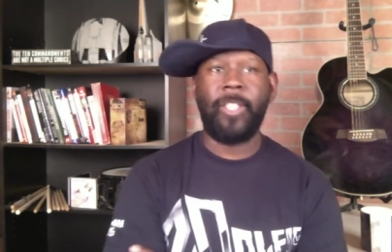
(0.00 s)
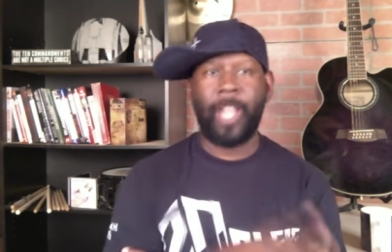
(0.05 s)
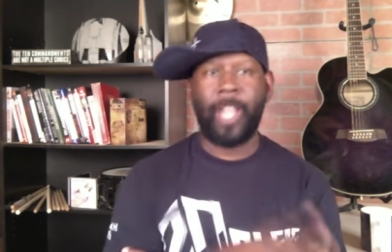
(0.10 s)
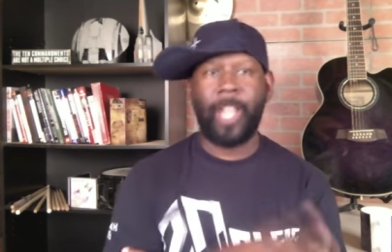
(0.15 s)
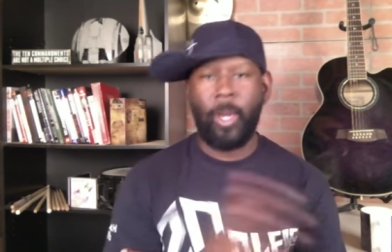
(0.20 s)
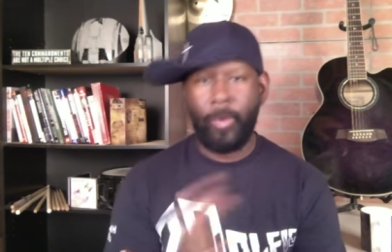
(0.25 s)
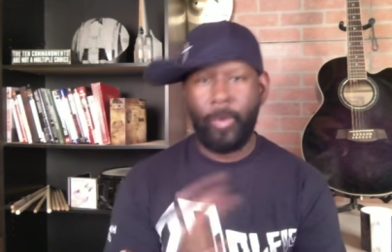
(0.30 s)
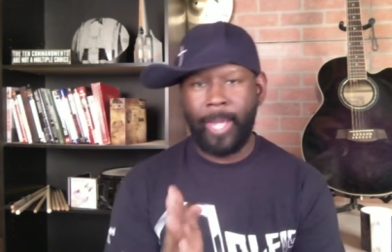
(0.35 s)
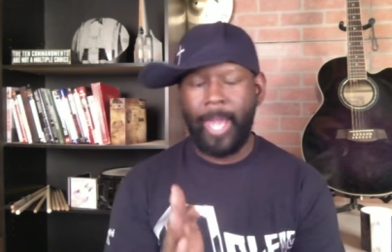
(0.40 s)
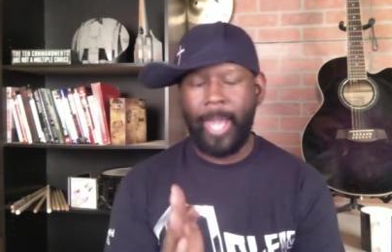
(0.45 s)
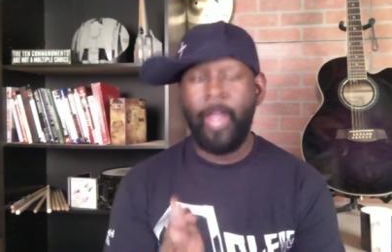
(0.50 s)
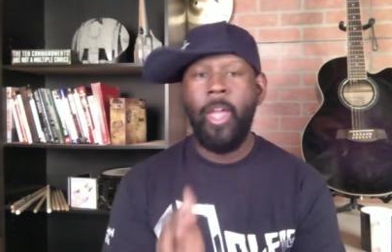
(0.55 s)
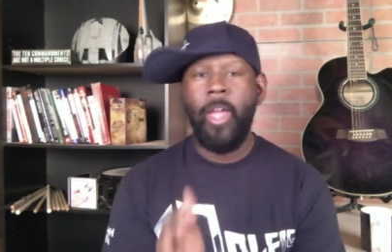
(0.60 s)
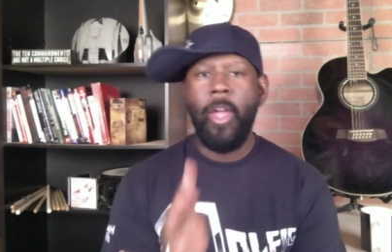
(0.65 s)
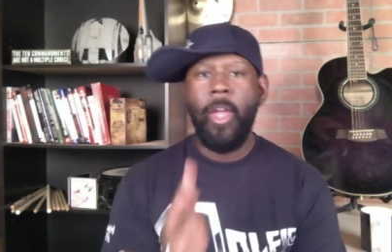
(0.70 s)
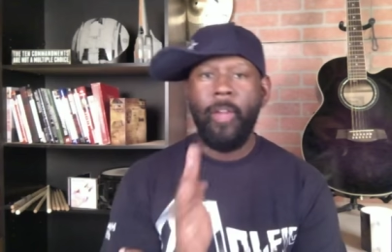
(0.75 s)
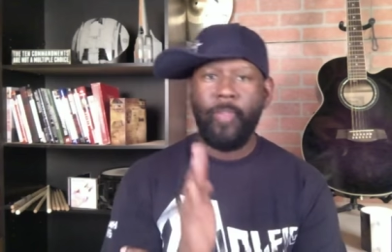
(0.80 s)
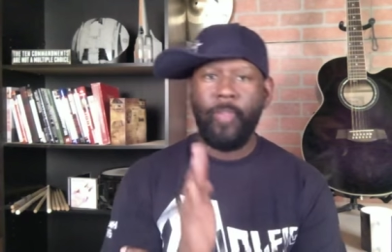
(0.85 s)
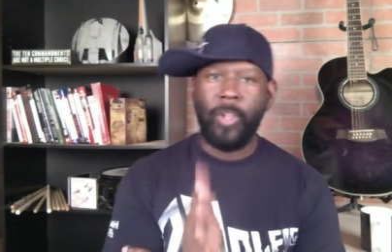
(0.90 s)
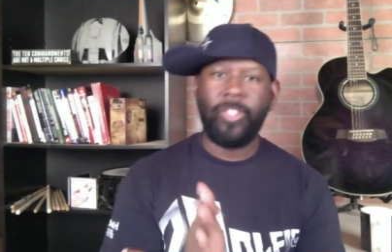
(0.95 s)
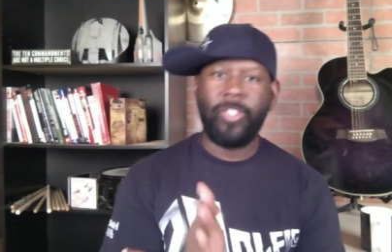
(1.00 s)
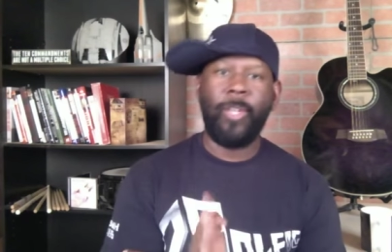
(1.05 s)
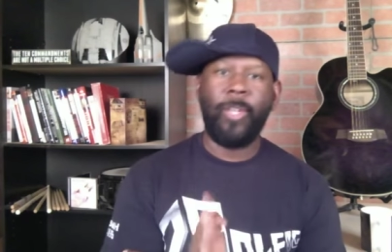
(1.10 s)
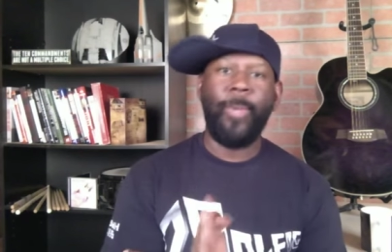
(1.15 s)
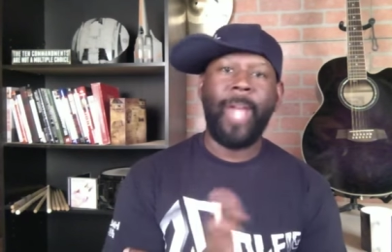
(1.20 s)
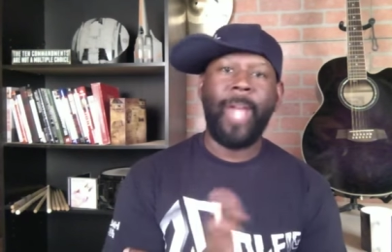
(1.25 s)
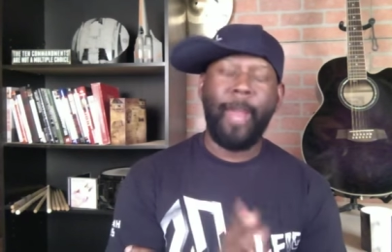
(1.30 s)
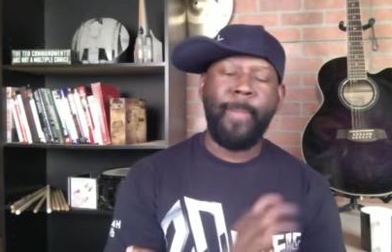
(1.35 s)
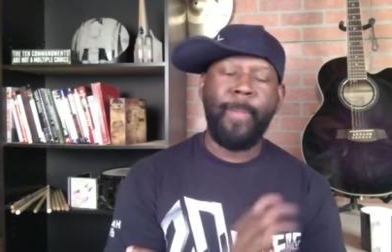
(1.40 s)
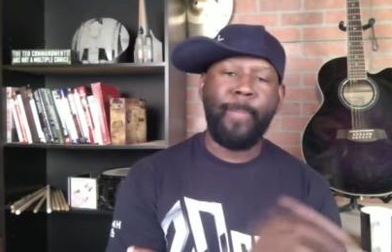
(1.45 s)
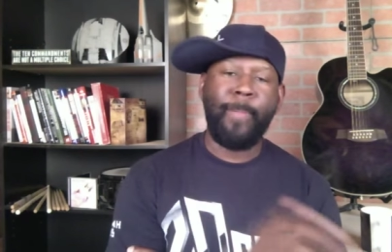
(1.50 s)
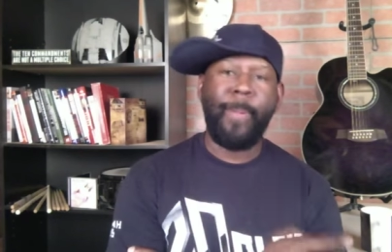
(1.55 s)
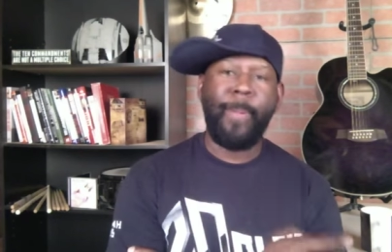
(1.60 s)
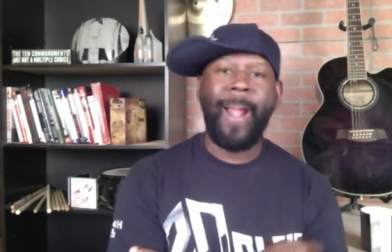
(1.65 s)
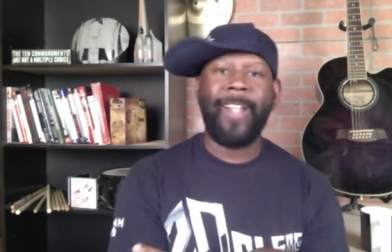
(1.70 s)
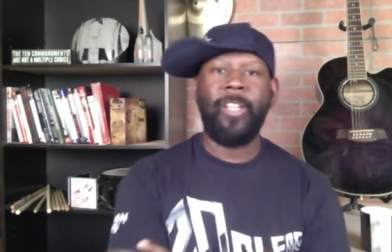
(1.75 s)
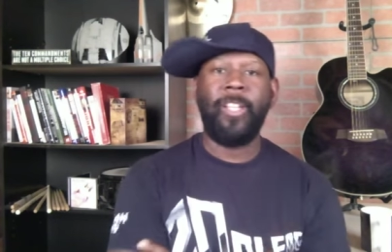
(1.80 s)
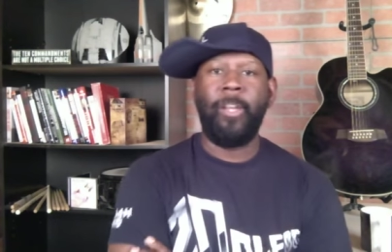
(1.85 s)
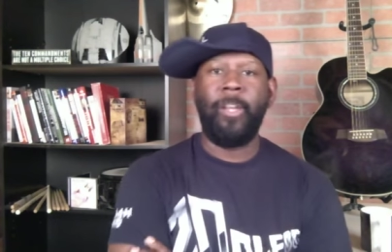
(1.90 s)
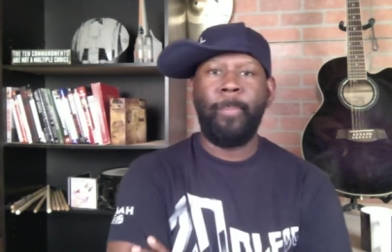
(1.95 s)
Like, okay, first up, we got to be
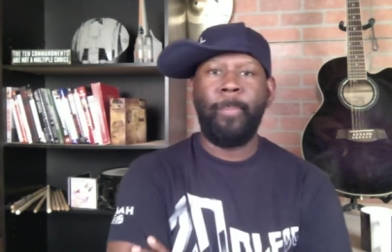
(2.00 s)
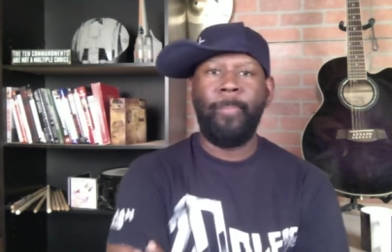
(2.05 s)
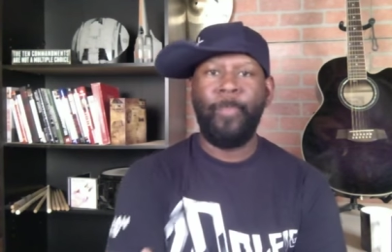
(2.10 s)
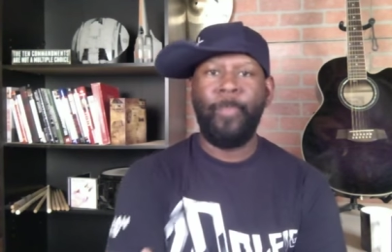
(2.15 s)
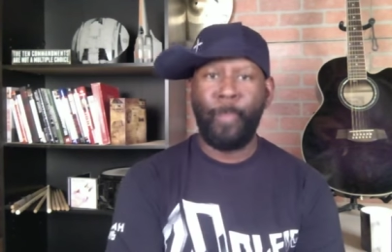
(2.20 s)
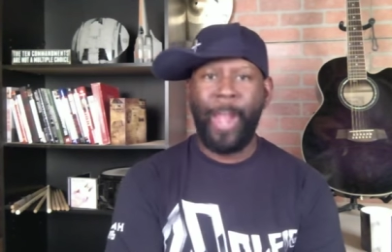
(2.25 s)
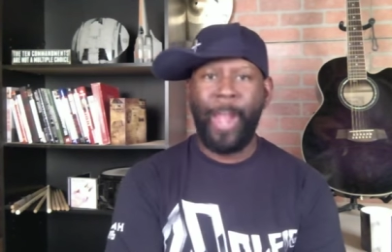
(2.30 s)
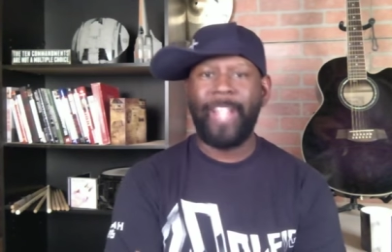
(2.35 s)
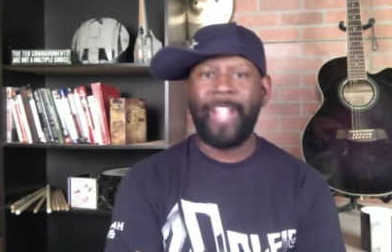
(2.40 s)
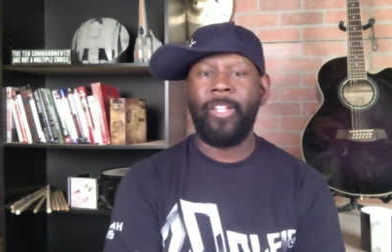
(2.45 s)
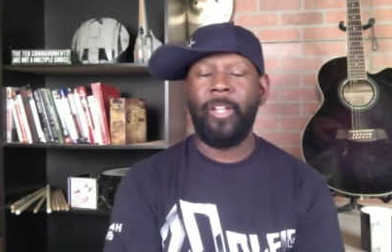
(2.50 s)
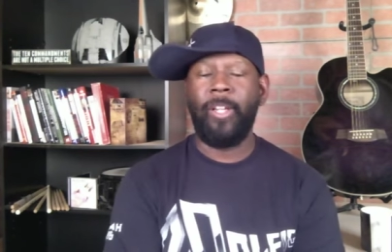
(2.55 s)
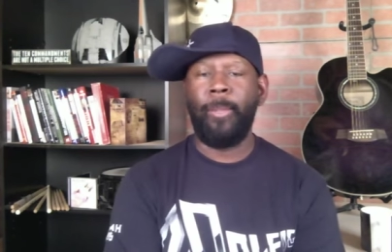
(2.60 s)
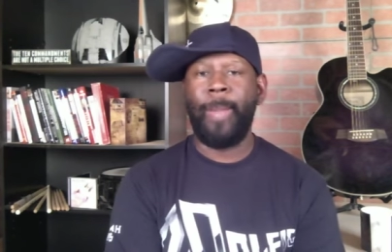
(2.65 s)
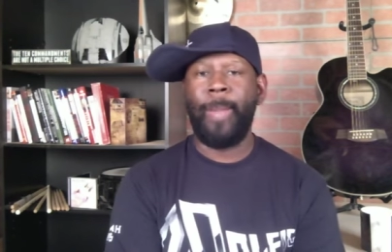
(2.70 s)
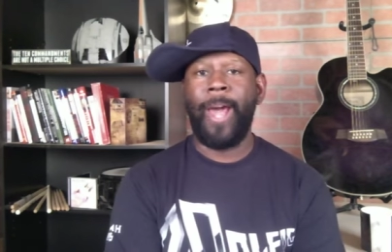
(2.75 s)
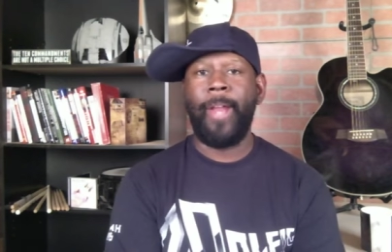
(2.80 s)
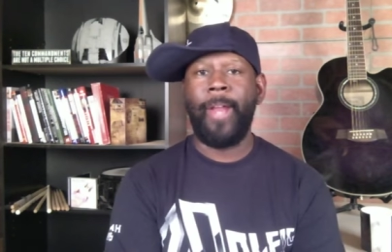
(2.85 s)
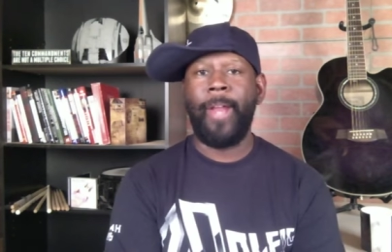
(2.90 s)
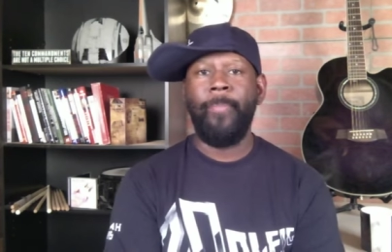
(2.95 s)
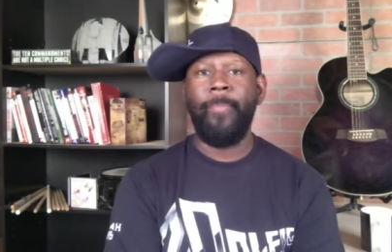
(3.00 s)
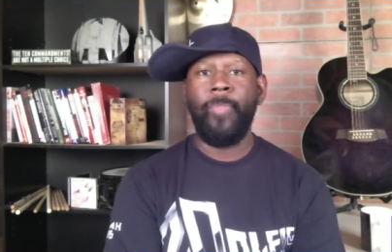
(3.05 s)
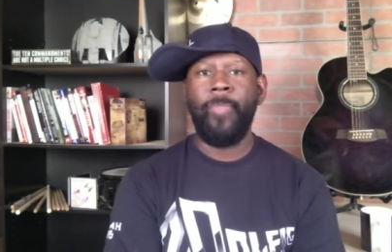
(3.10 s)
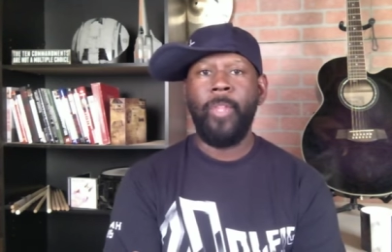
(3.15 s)
practical, practical about it.